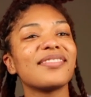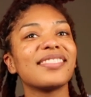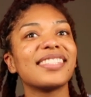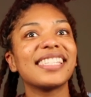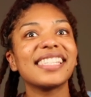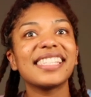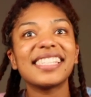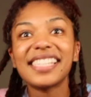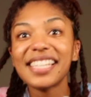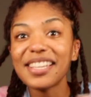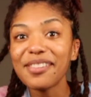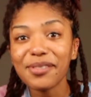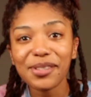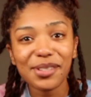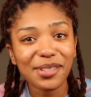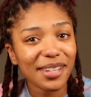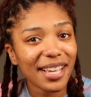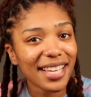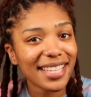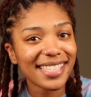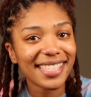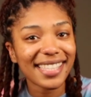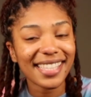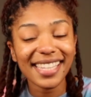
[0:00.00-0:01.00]
see what
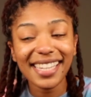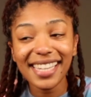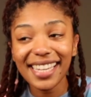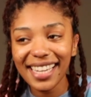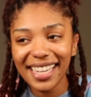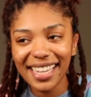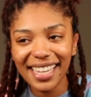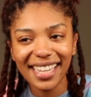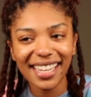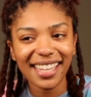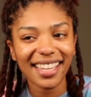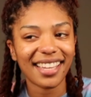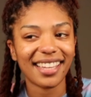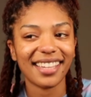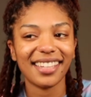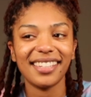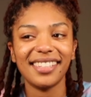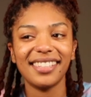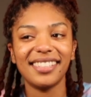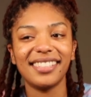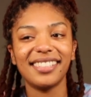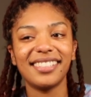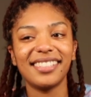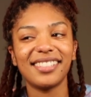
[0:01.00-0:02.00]
you guys think,
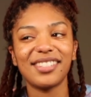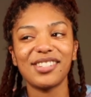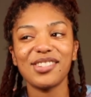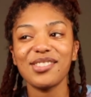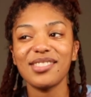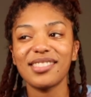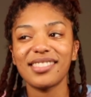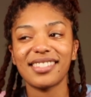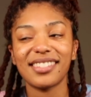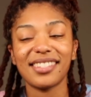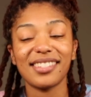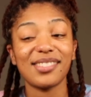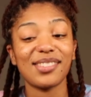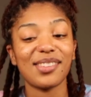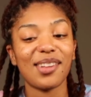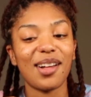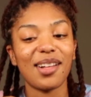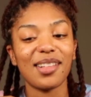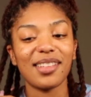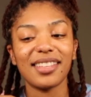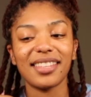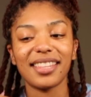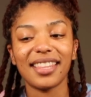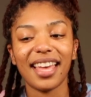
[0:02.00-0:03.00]
and just
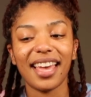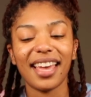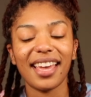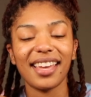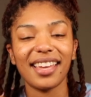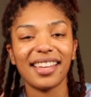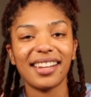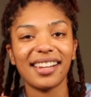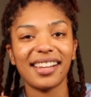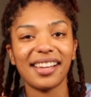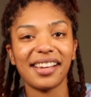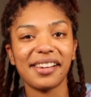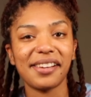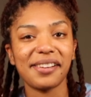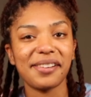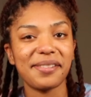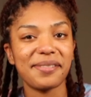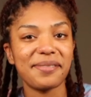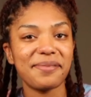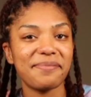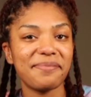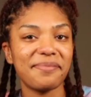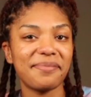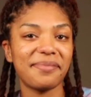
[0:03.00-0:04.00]
all of that.
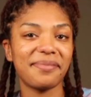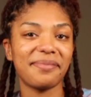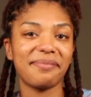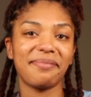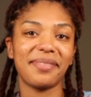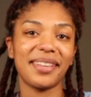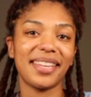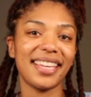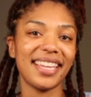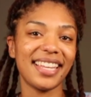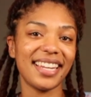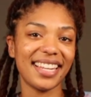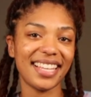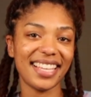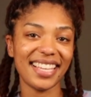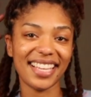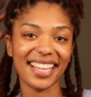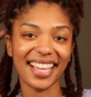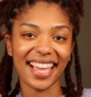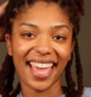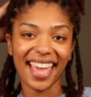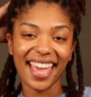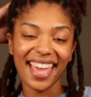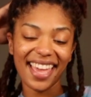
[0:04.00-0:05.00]
But
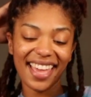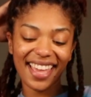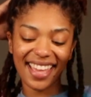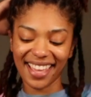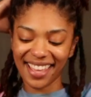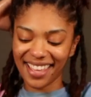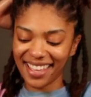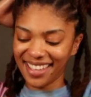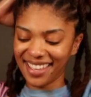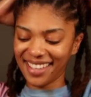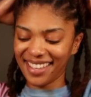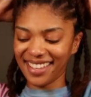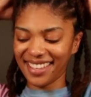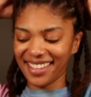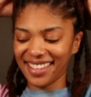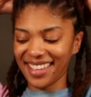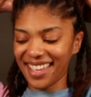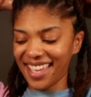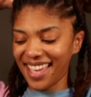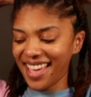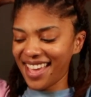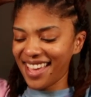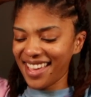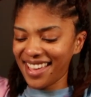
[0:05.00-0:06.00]
yeah,
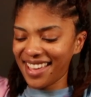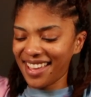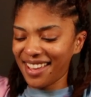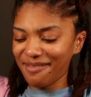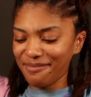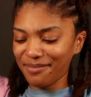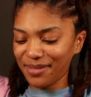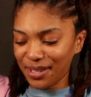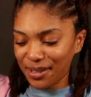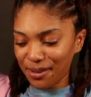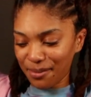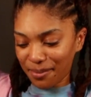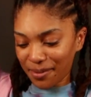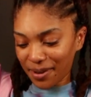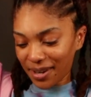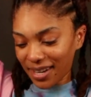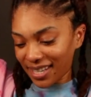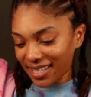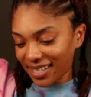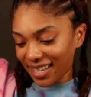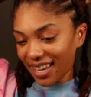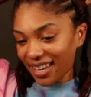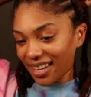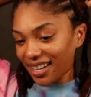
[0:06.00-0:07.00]
I'm super
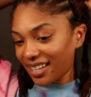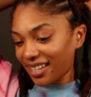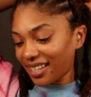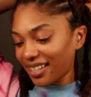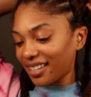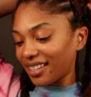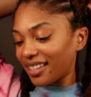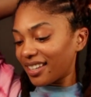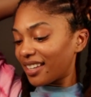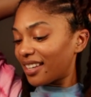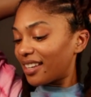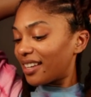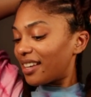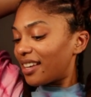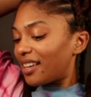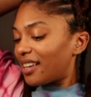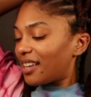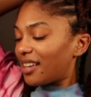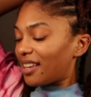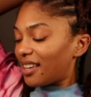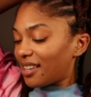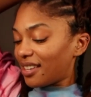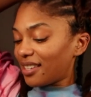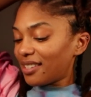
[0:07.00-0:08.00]
excited.
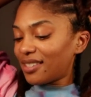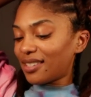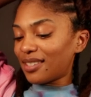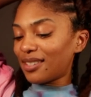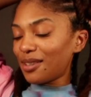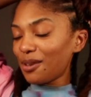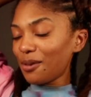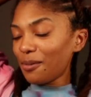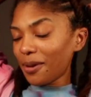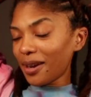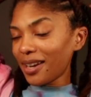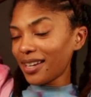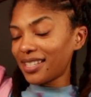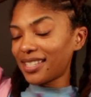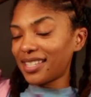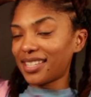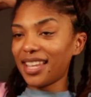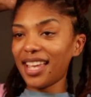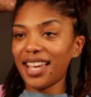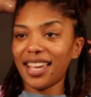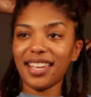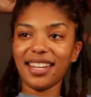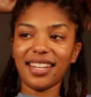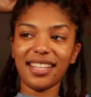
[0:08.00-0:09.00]
Super
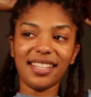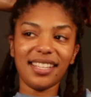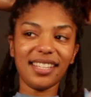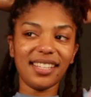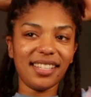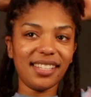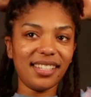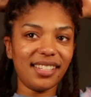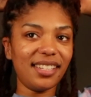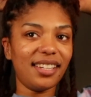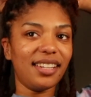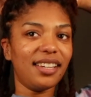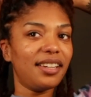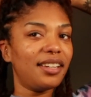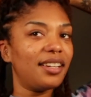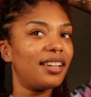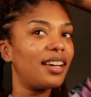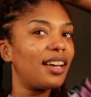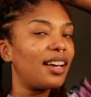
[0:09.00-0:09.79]
excited.